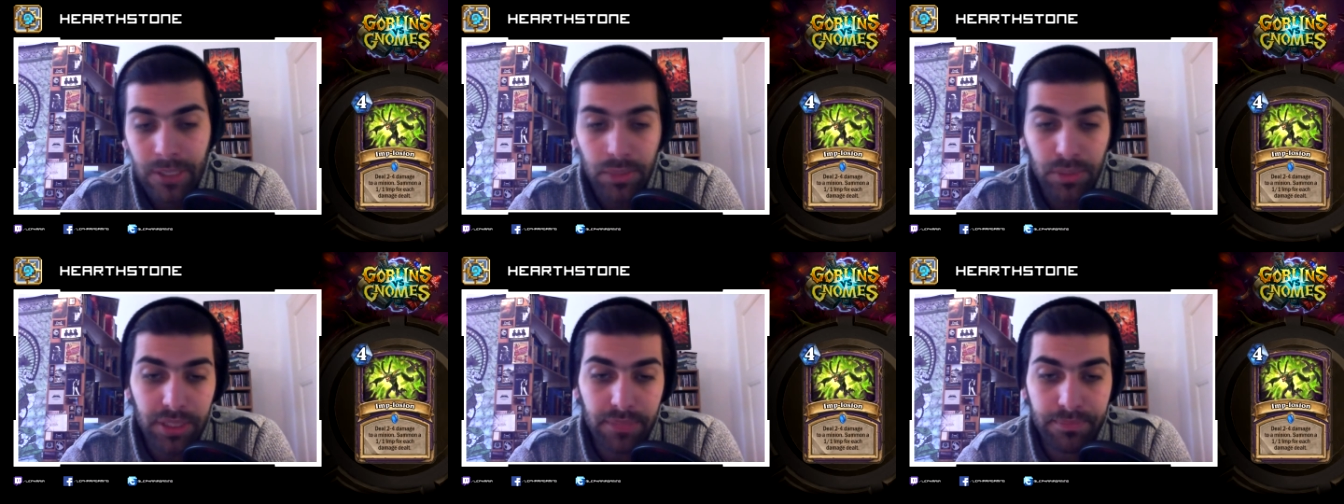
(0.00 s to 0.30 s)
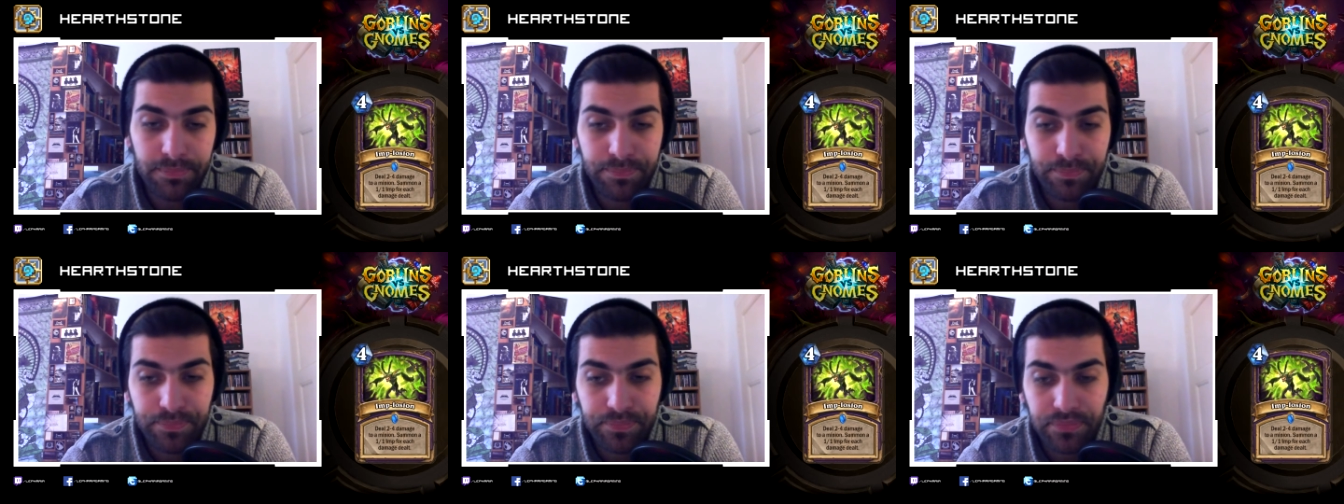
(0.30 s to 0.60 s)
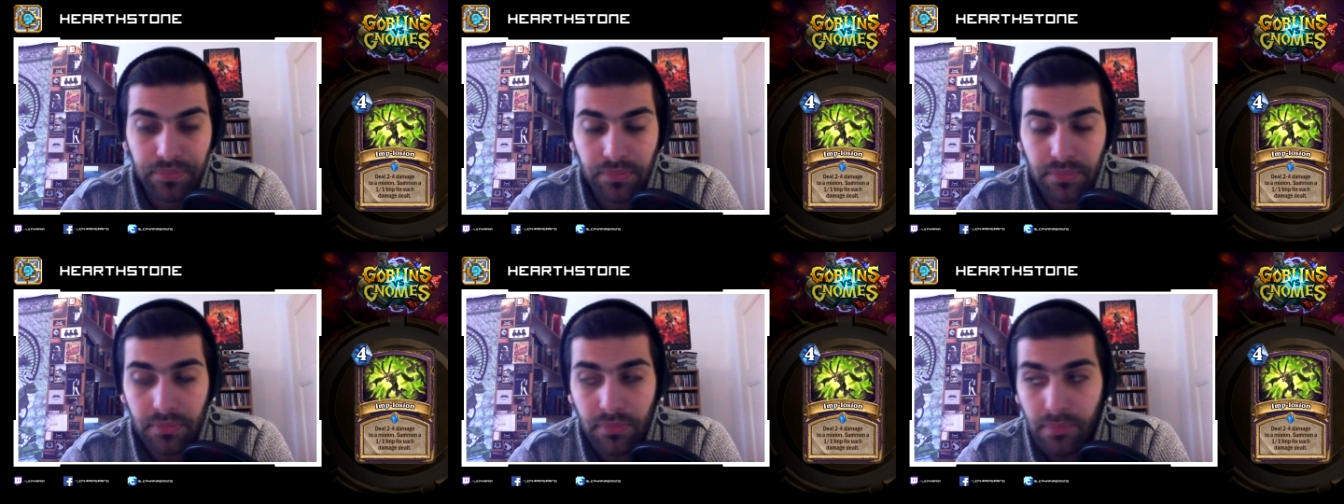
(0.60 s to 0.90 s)
Well,
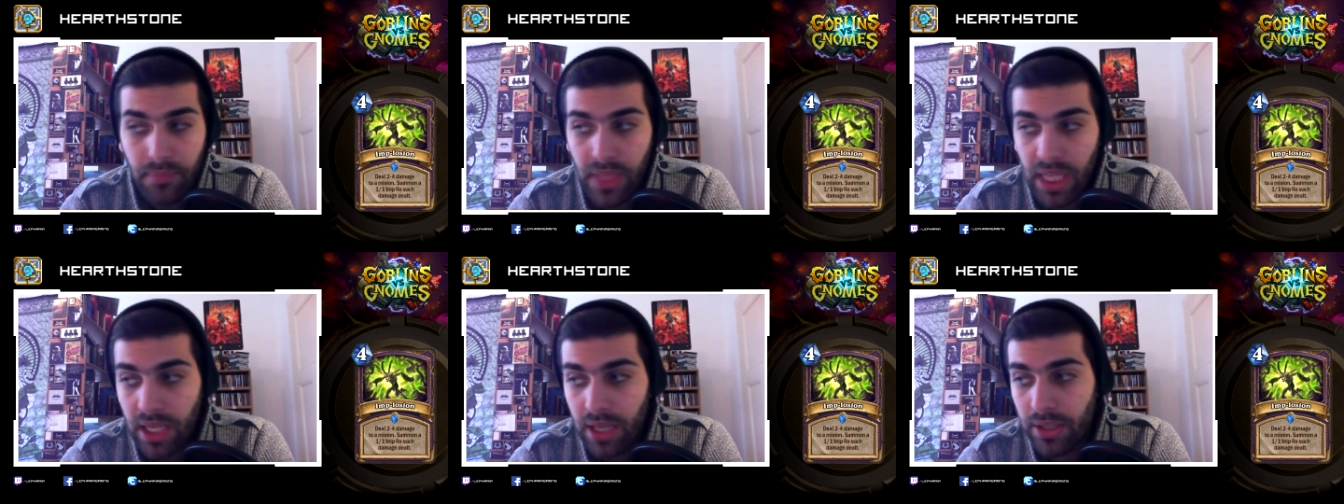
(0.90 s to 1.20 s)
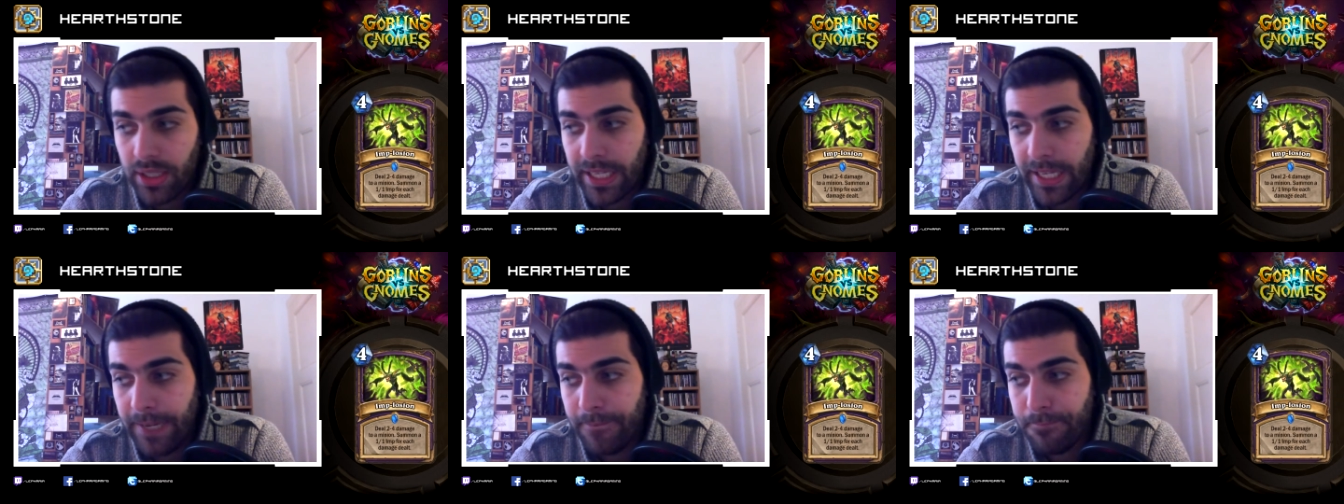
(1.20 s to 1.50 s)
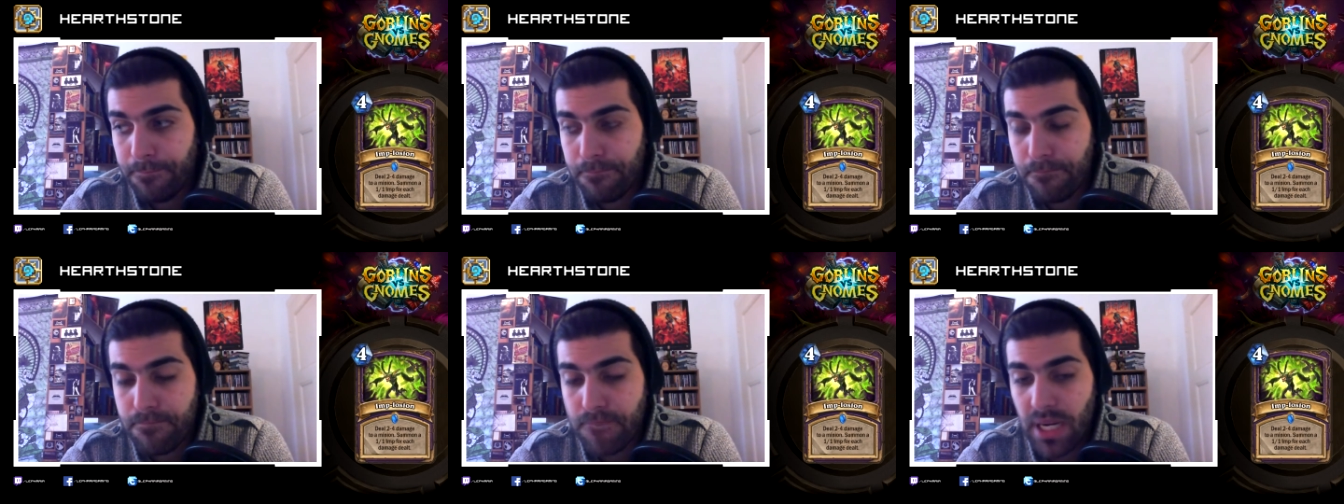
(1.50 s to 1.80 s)
okay,
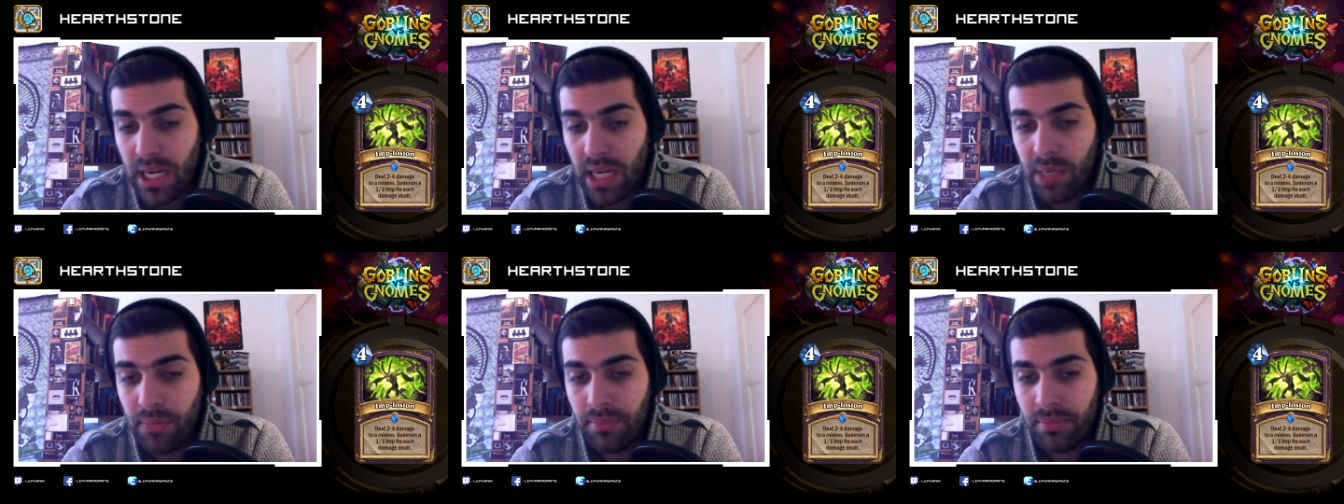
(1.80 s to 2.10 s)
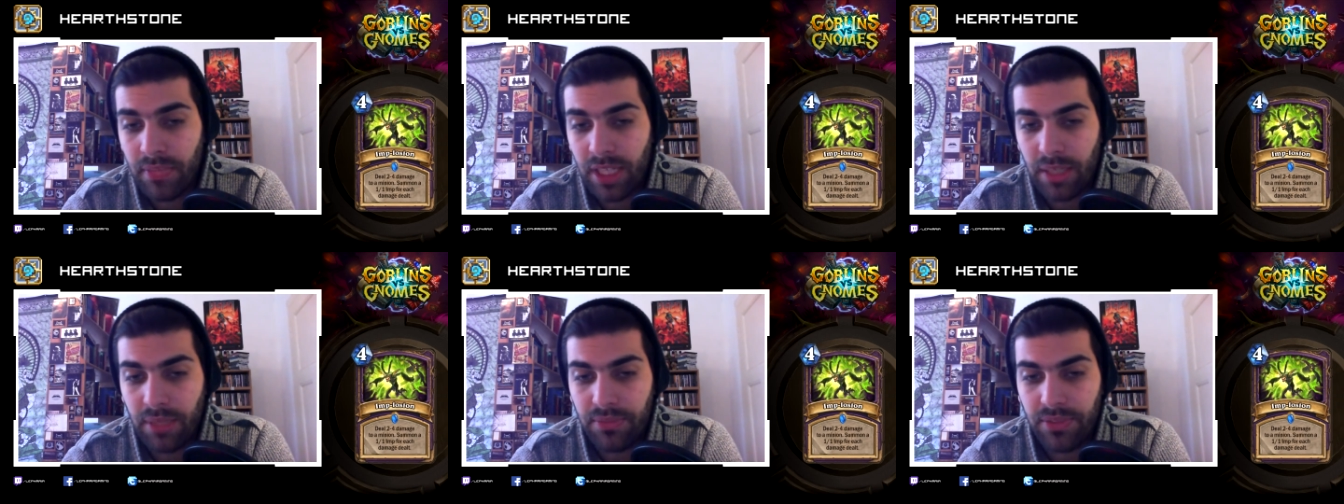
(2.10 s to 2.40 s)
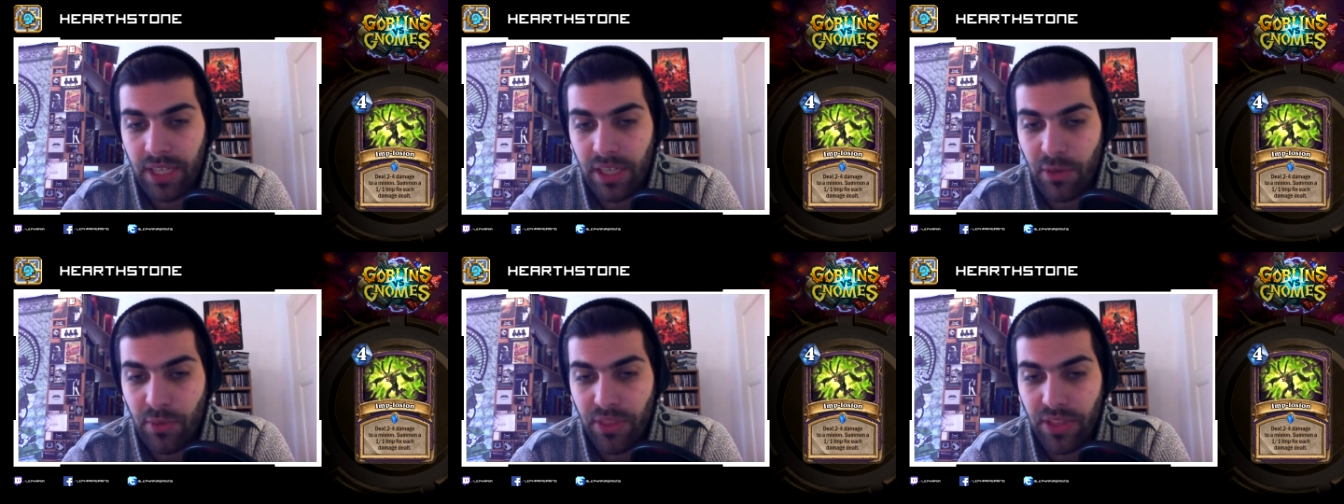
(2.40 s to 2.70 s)
I'm
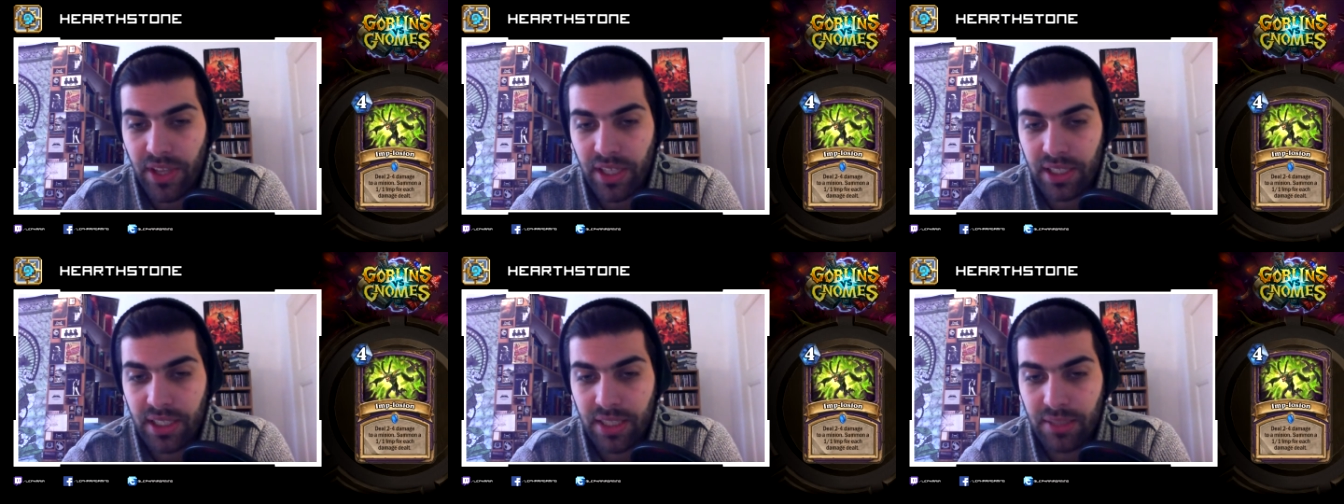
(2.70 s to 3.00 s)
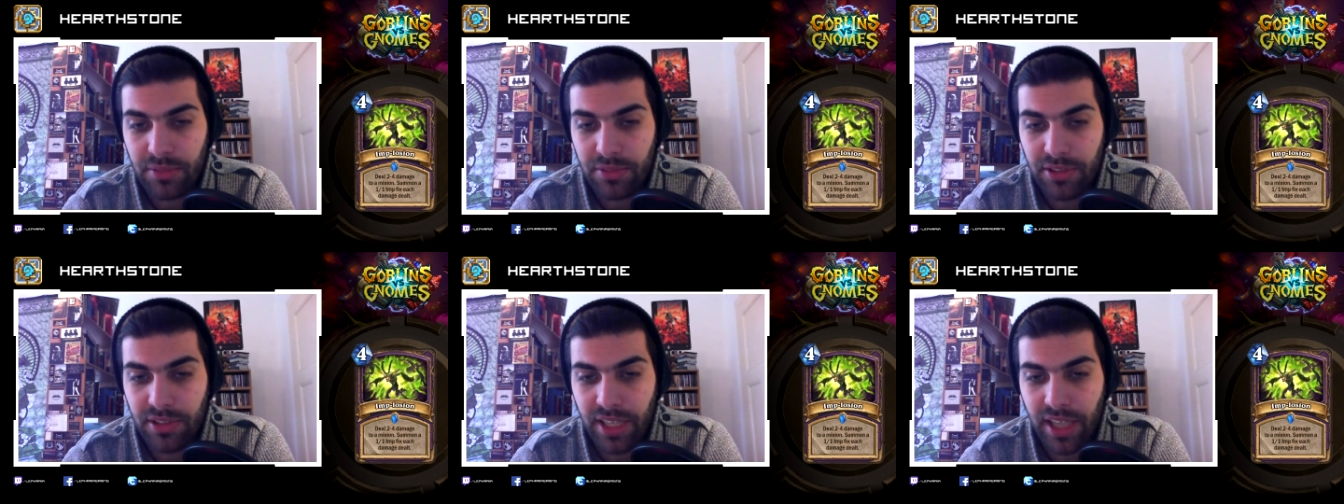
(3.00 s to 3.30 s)
fine with that card.